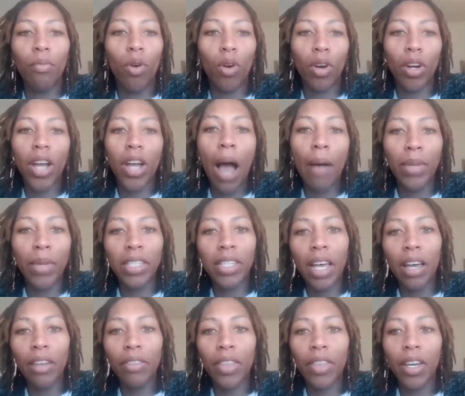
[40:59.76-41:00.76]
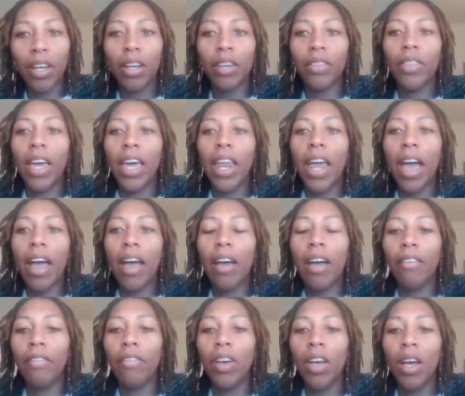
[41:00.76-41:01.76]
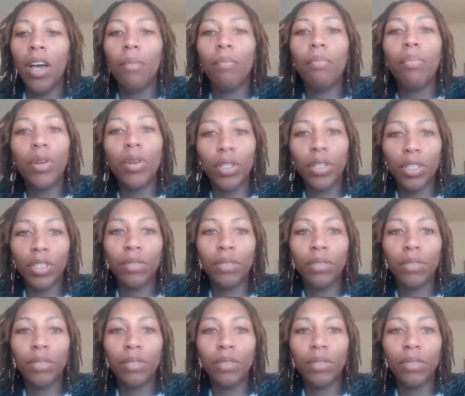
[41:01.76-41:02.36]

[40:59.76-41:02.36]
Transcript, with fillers: are there more comics out there that have